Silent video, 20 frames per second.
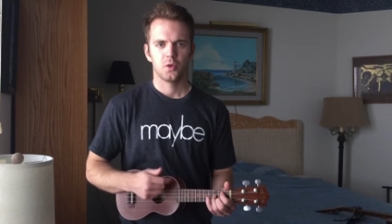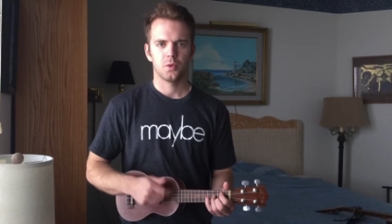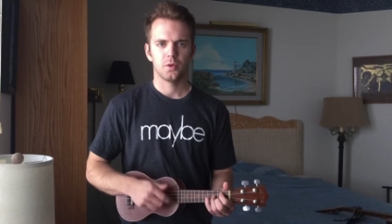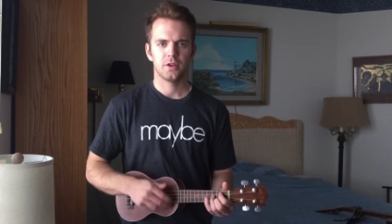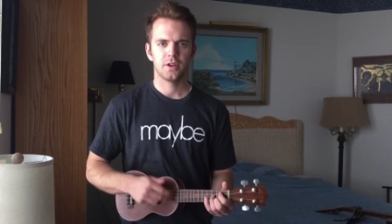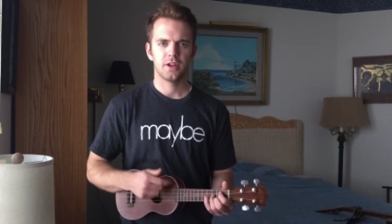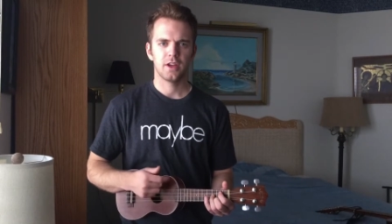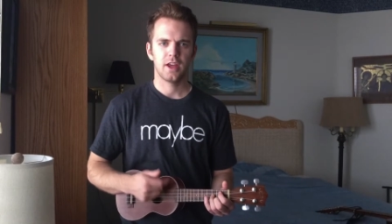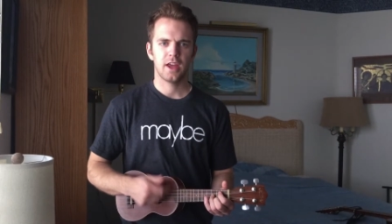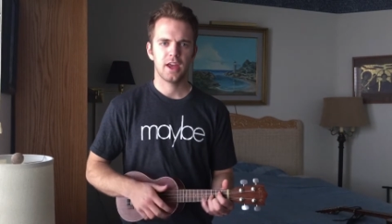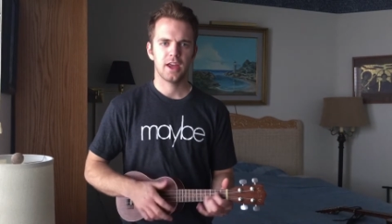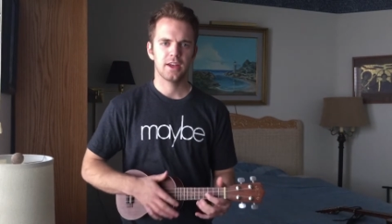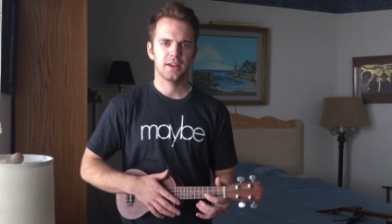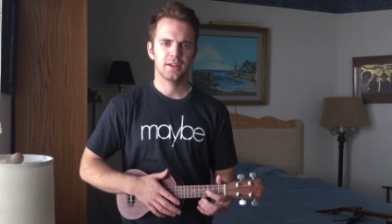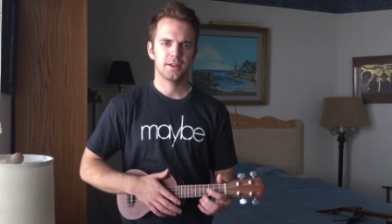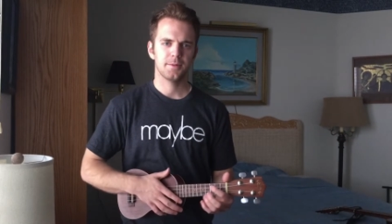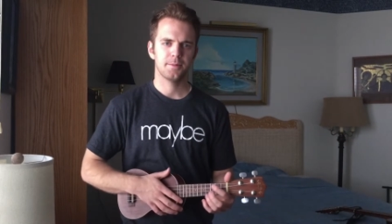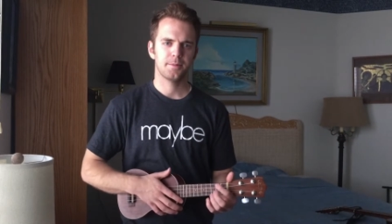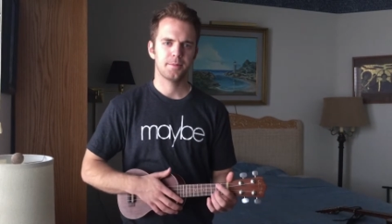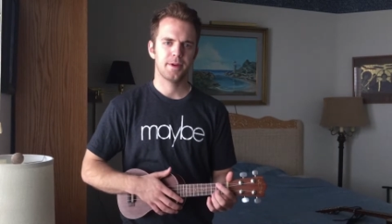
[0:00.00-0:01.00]
would
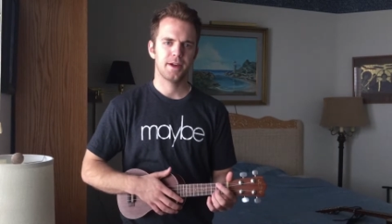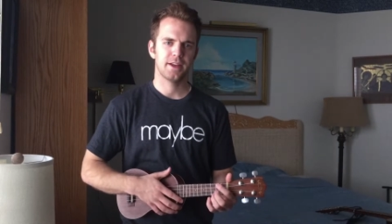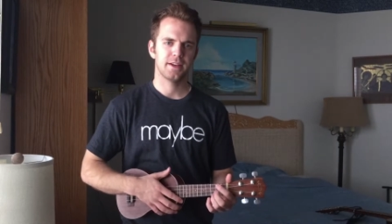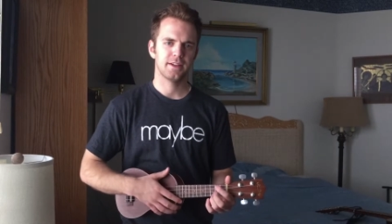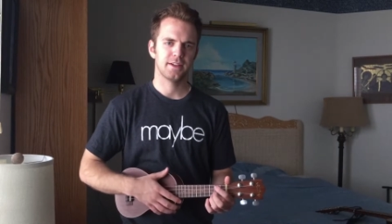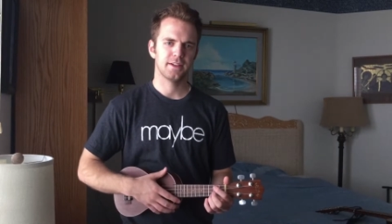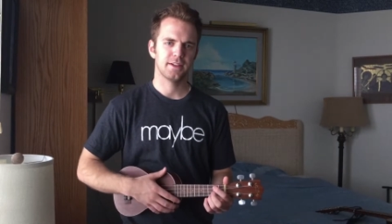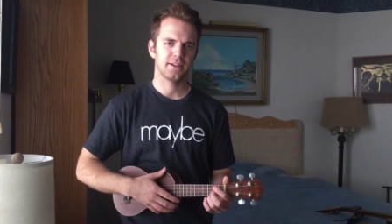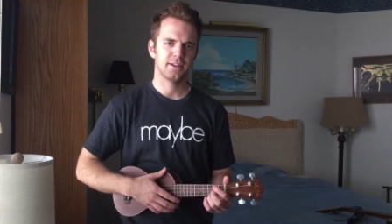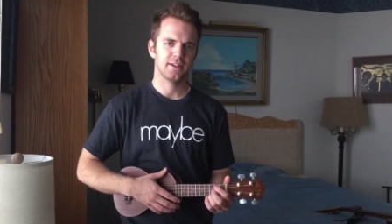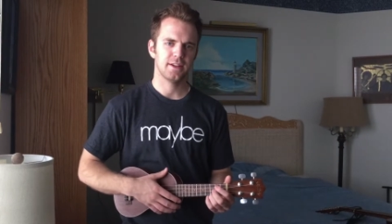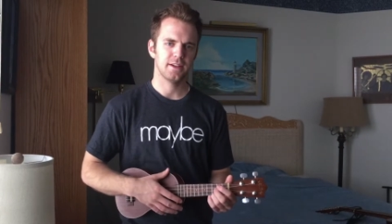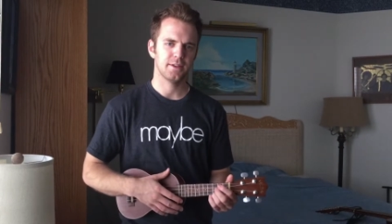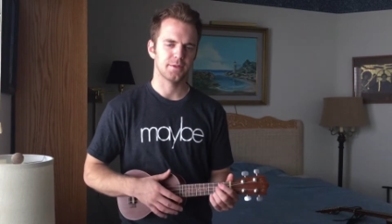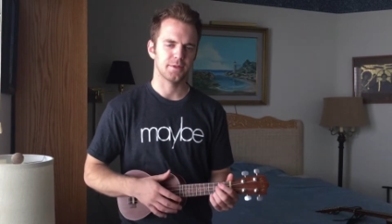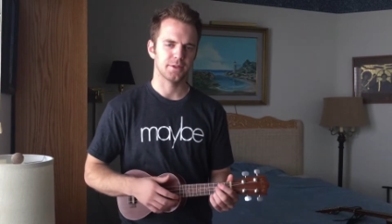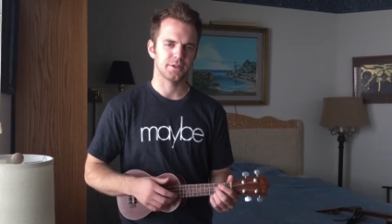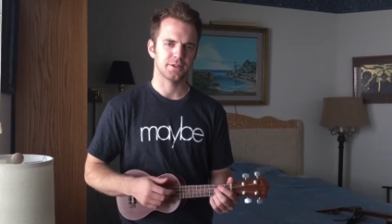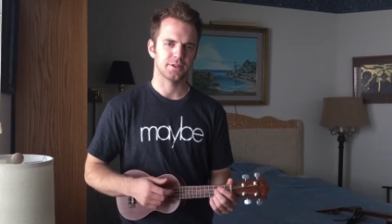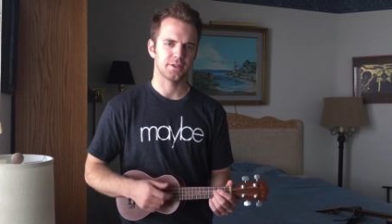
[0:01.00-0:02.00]
anybody
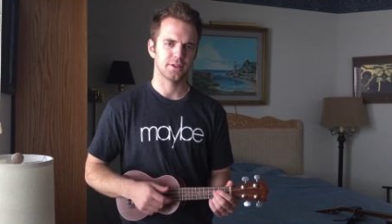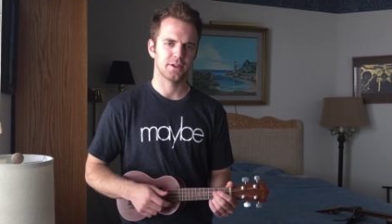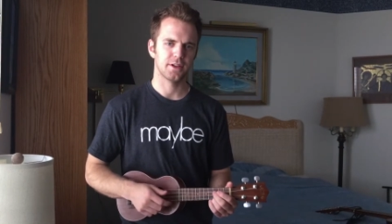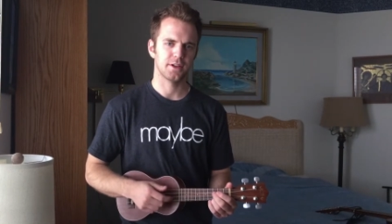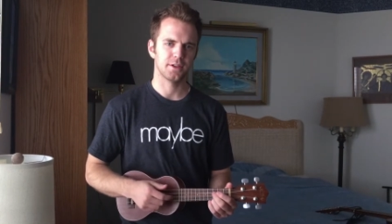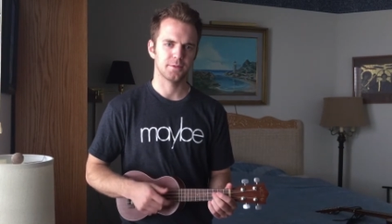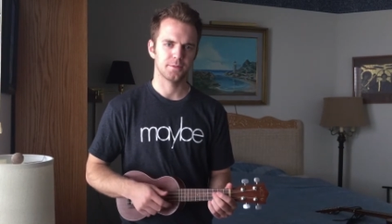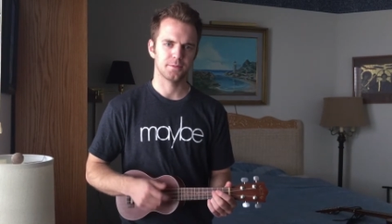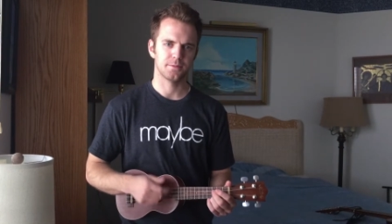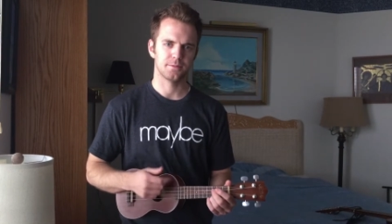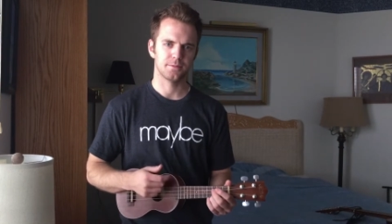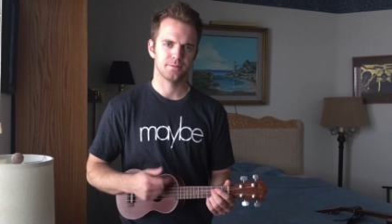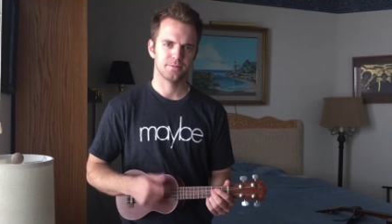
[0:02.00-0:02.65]
even come?